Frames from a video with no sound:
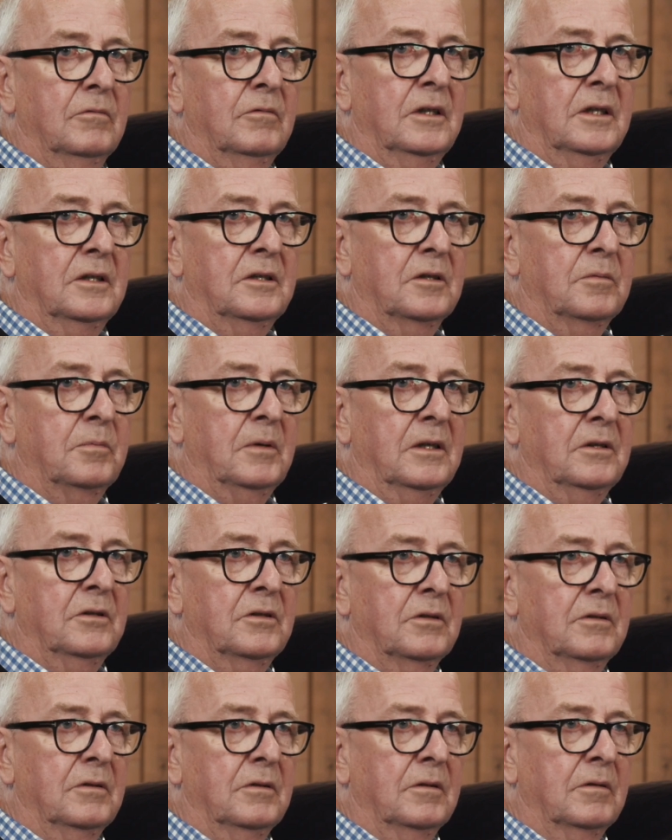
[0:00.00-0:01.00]
rear
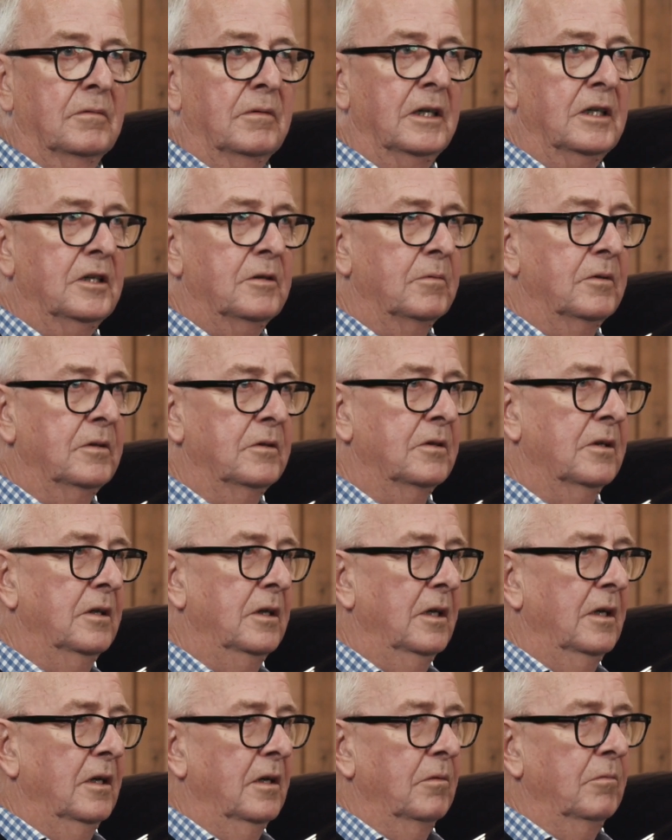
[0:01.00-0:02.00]
suspension arrangement,
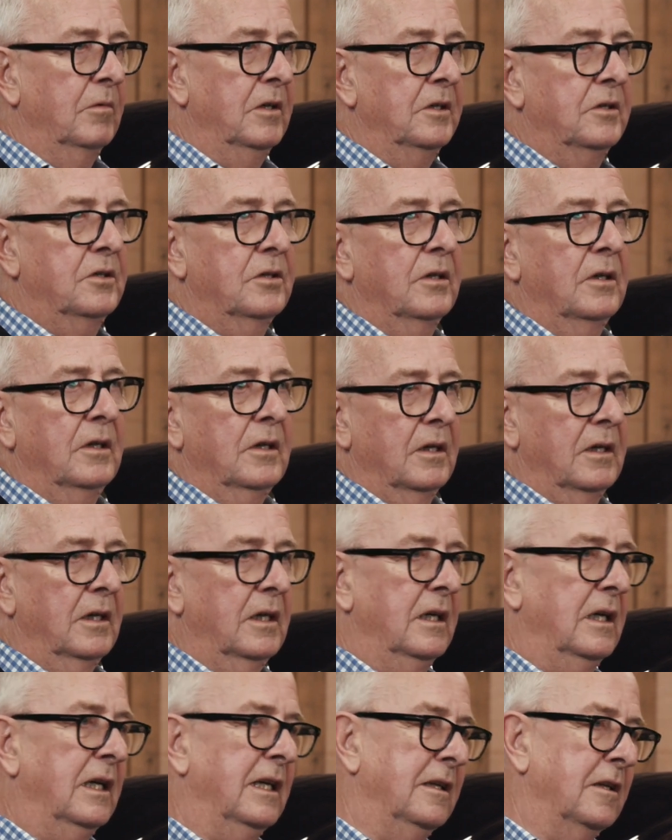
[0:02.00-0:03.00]
which
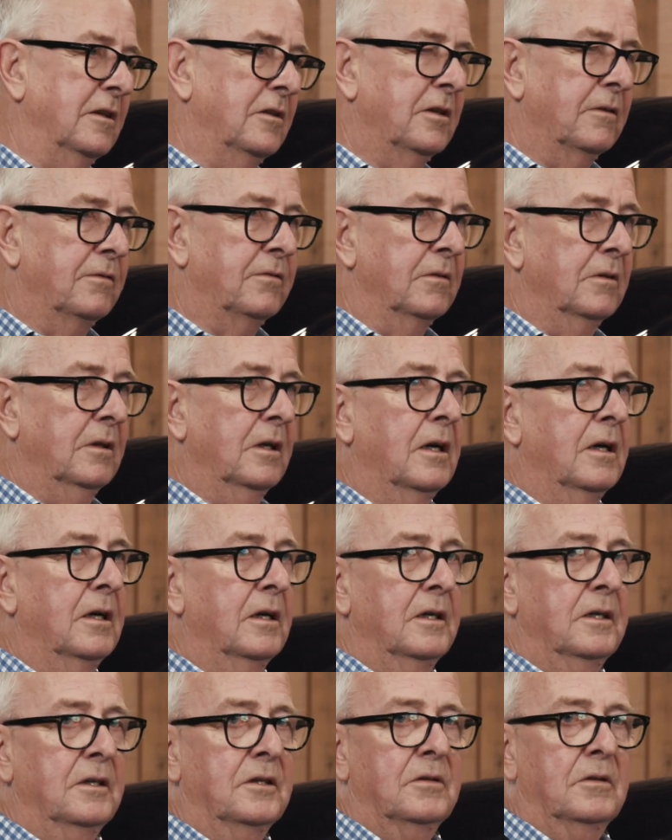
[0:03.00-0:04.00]
in a different
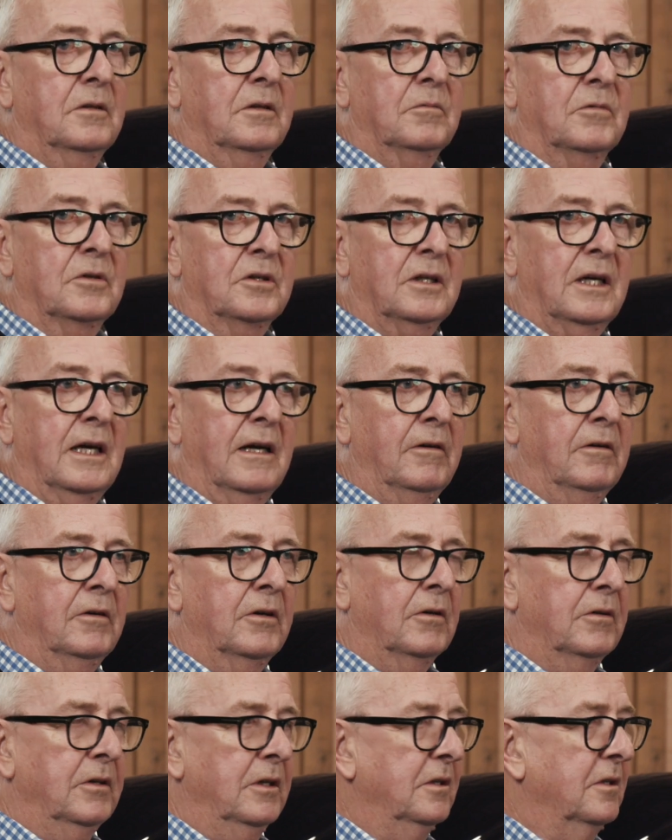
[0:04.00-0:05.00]
guise was carried
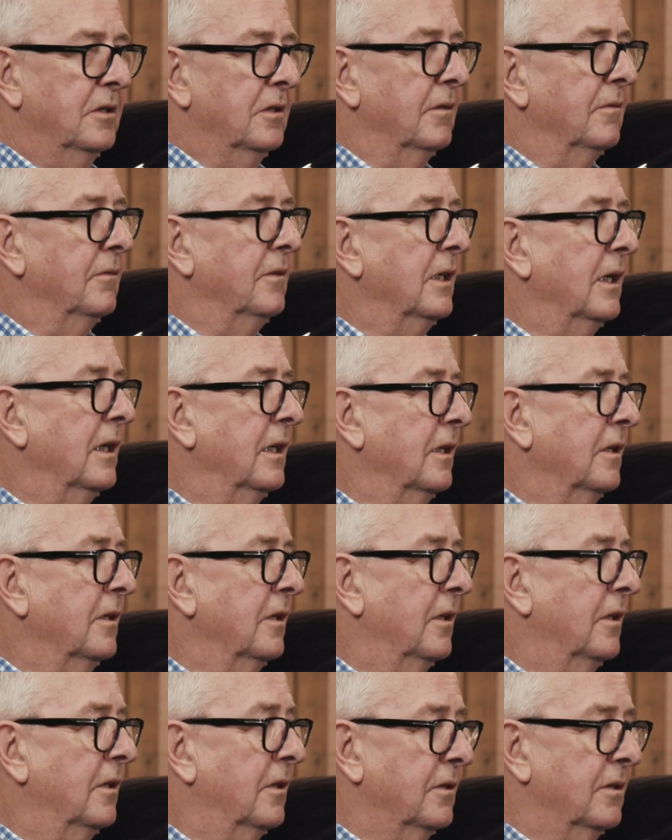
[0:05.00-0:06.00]
on into the V8
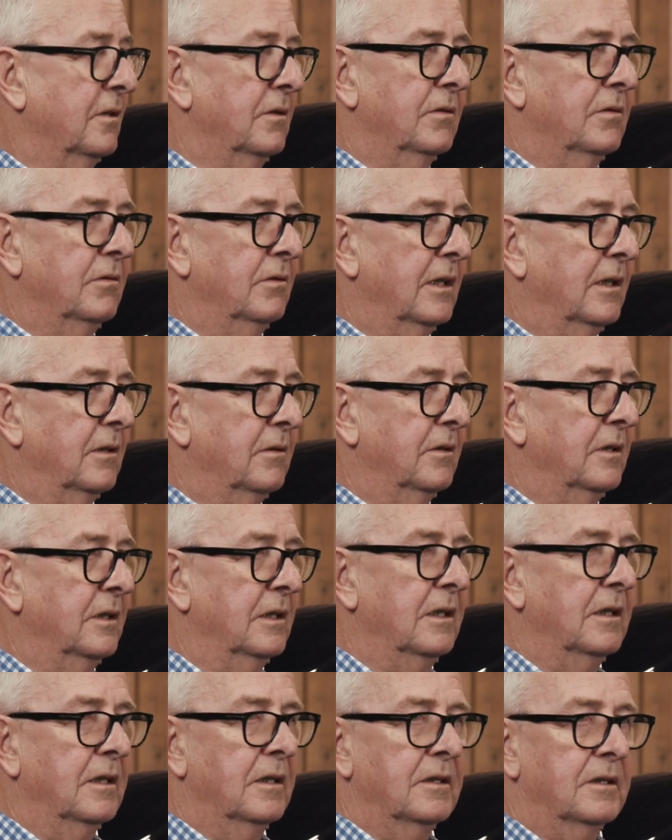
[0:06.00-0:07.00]
cars throughout the
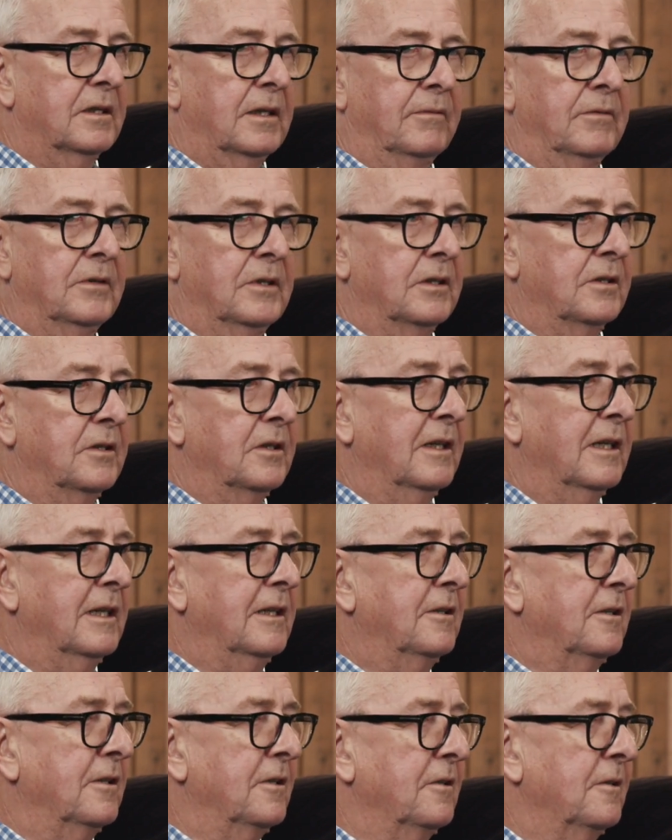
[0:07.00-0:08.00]
70s and
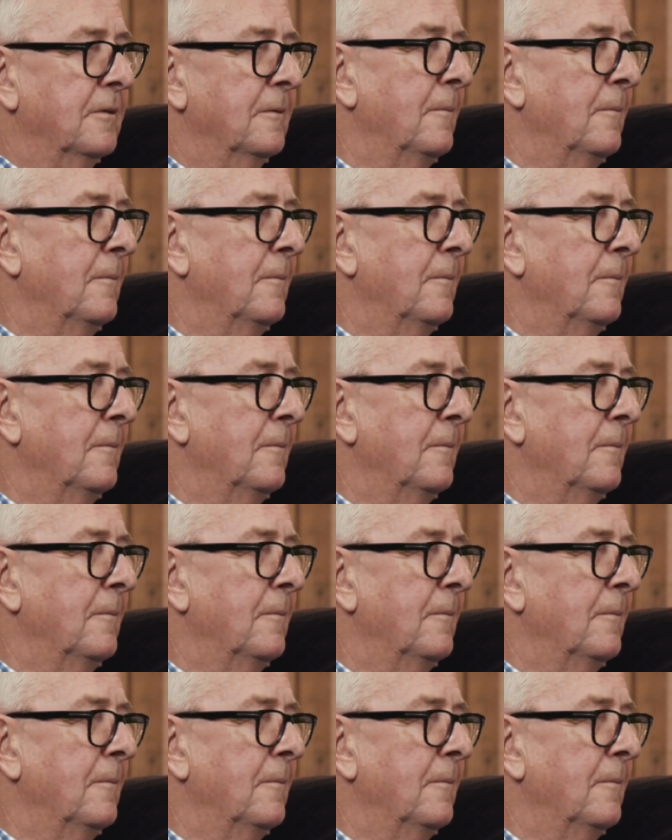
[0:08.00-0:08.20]
80s.